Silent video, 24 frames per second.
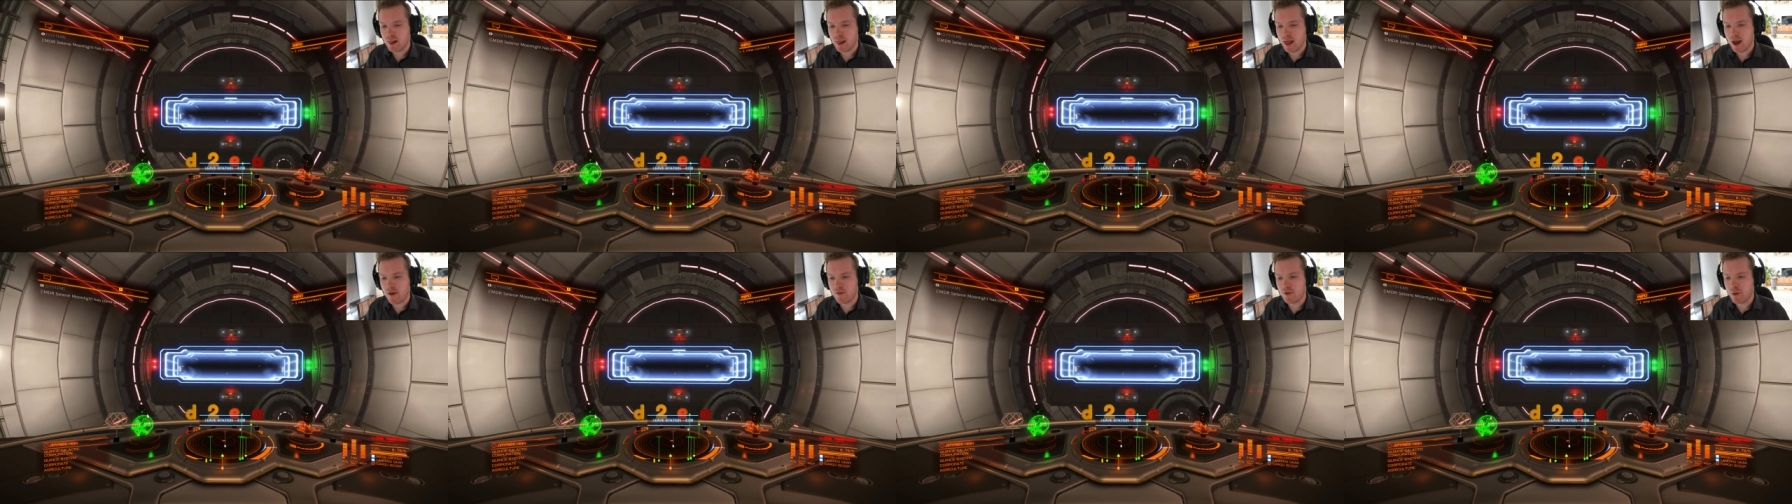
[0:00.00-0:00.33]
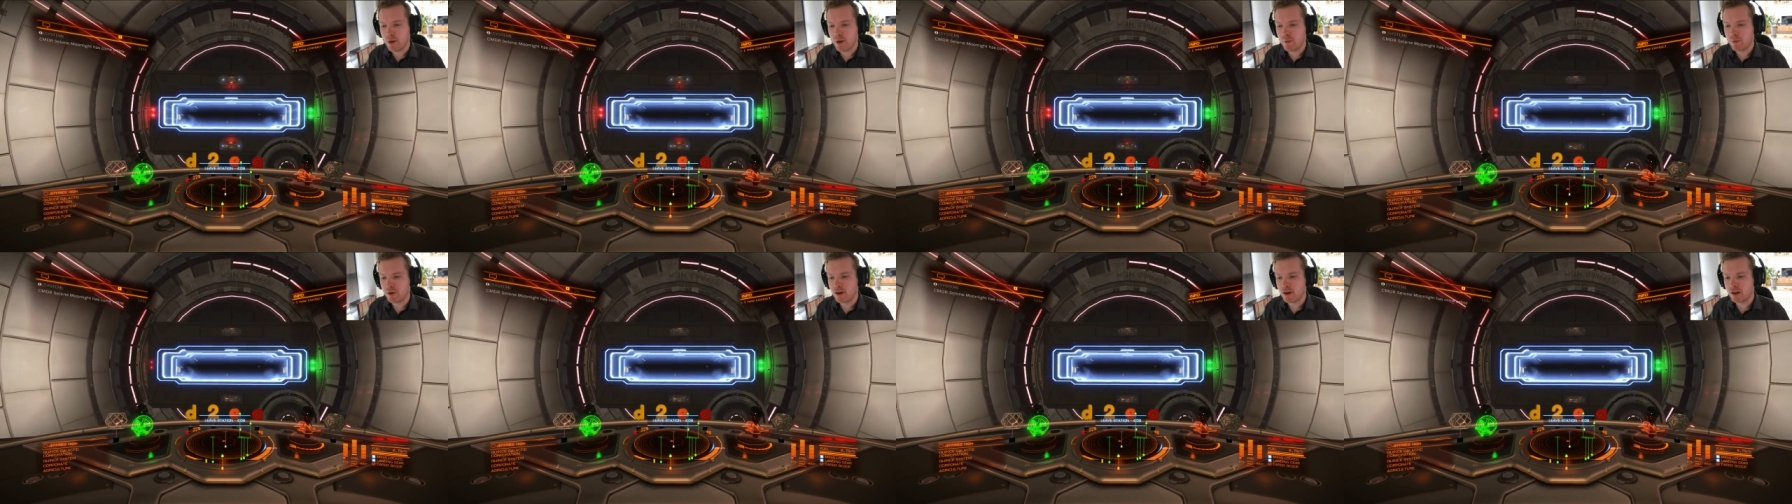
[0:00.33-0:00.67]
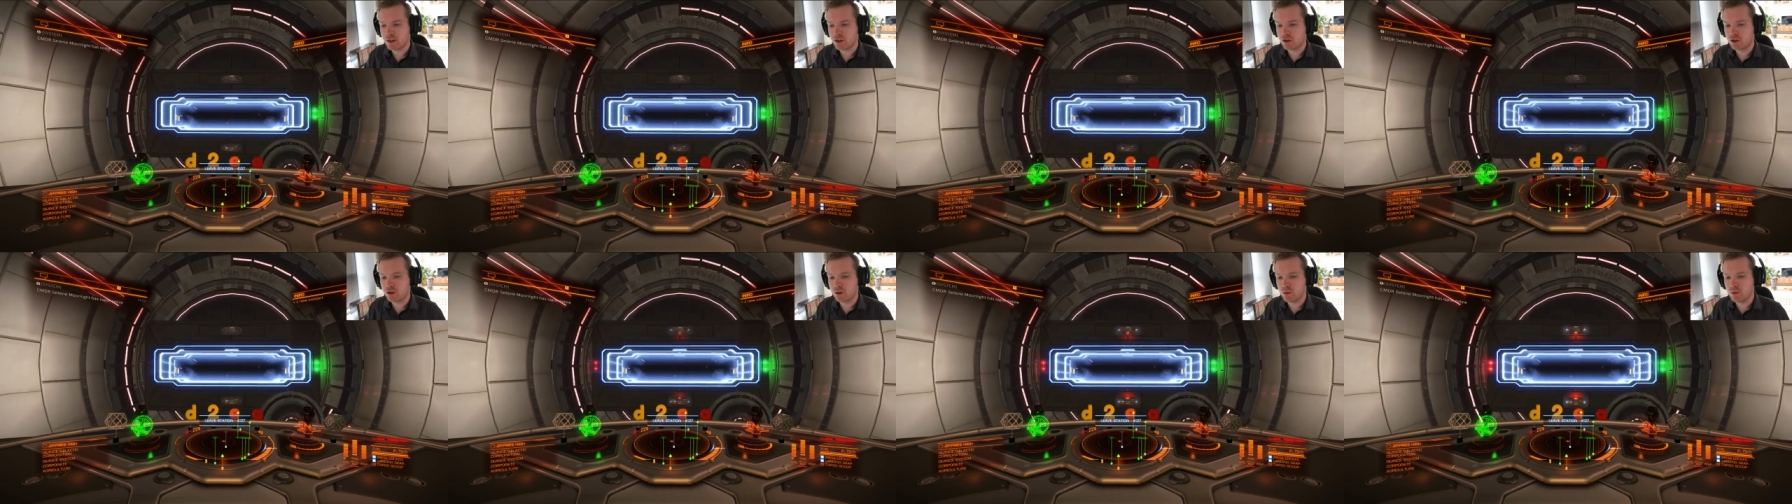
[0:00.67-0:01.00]
And remember,
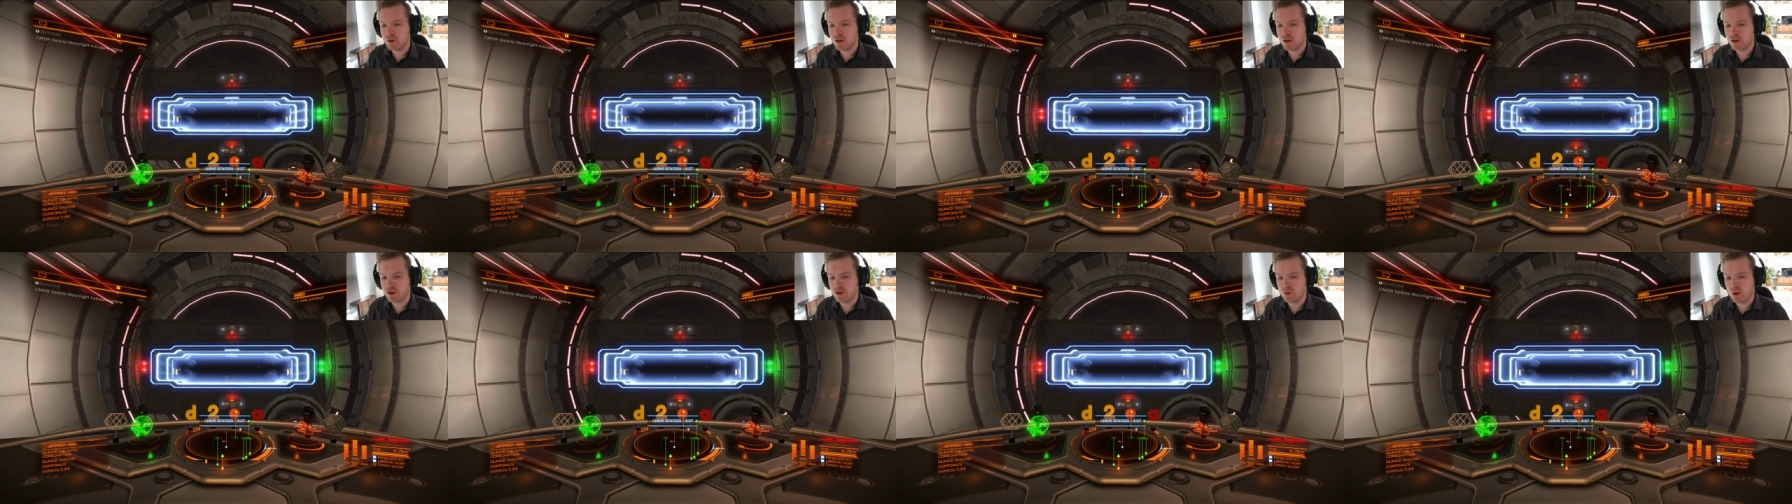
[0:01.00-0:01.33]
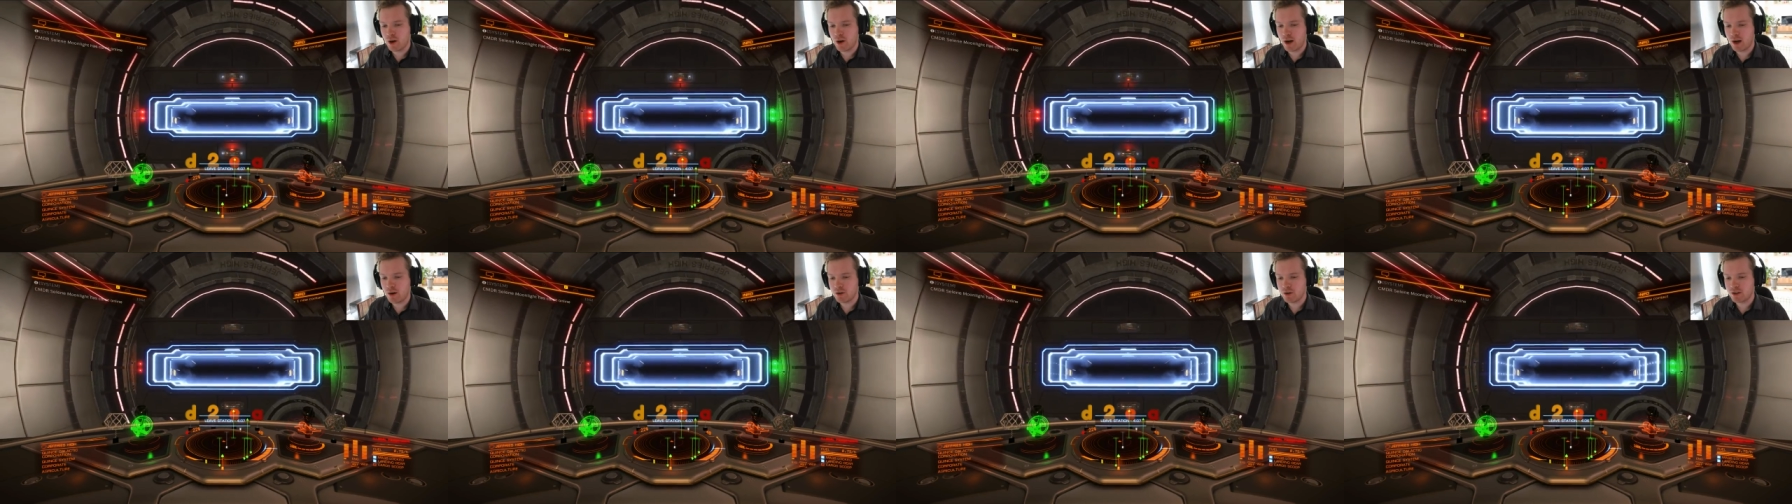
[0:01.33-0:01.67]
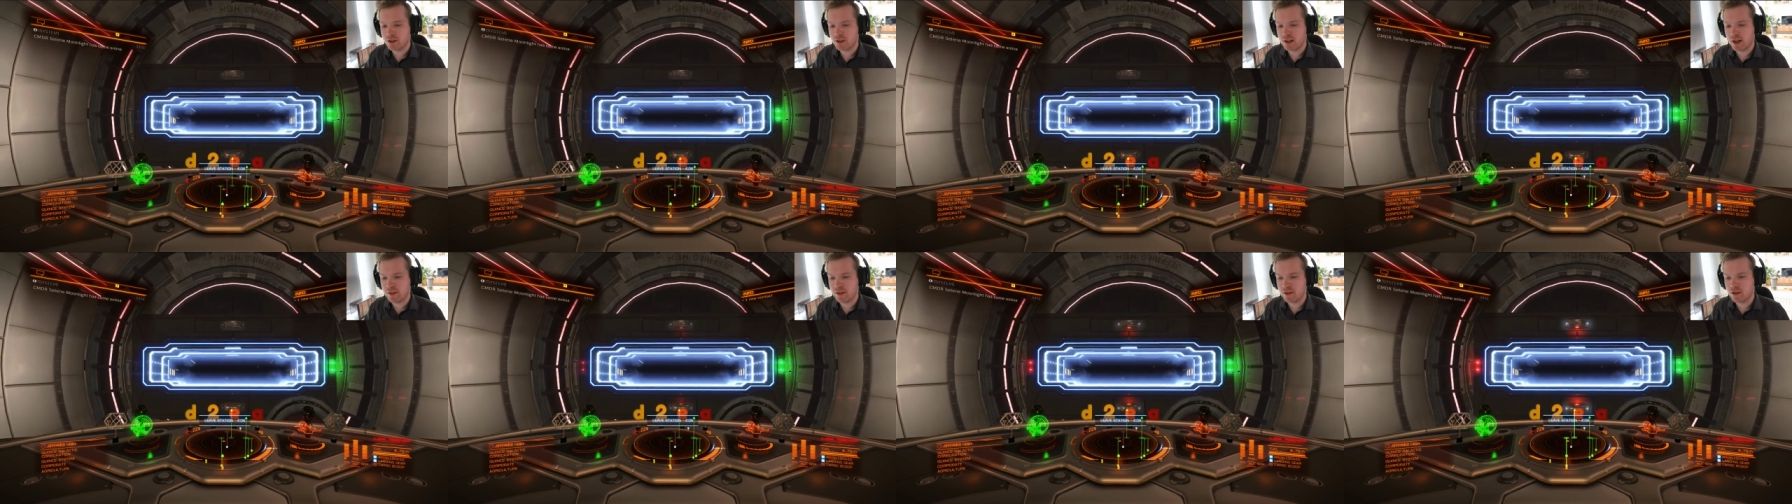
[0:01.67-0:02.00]
as soon as you are
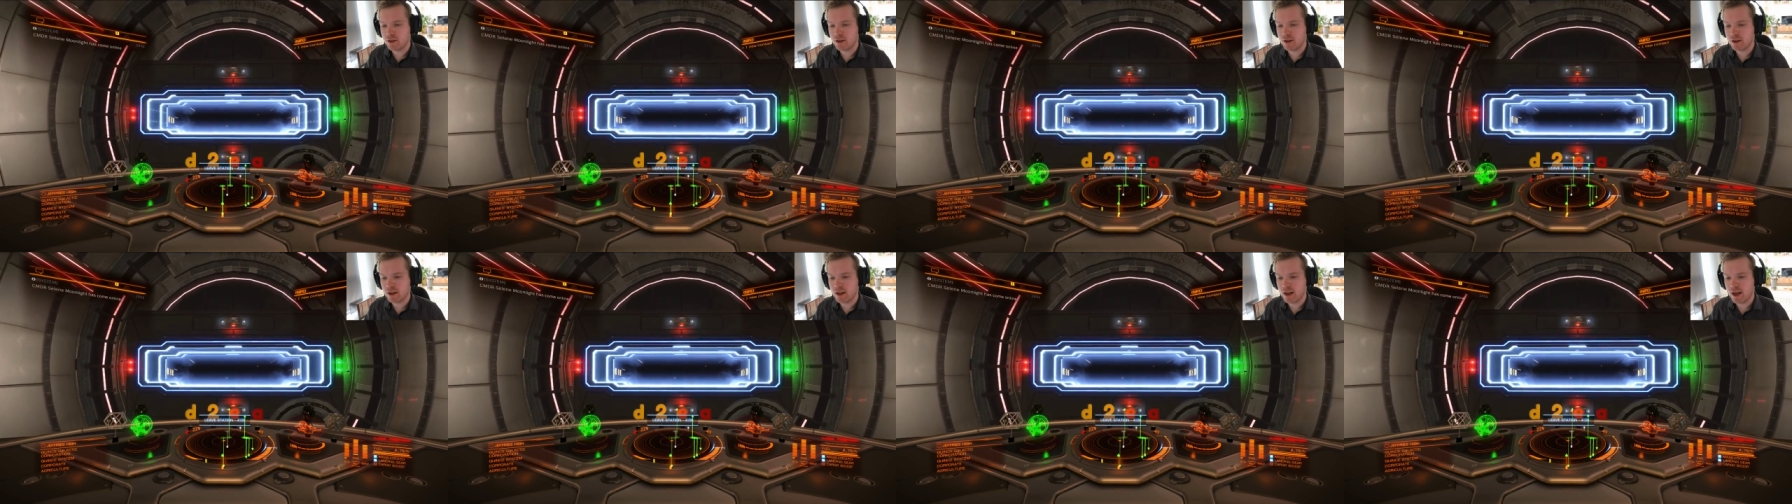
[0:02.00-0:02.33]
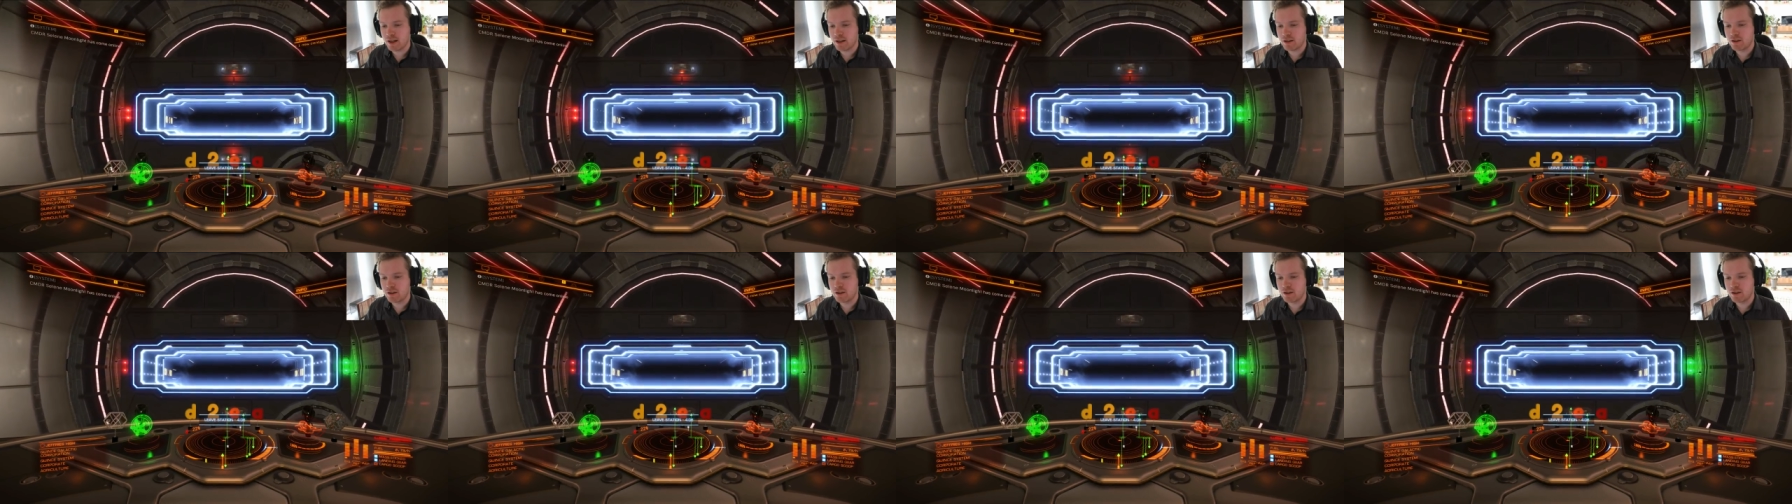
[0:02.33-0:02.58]
outside the docking hatch,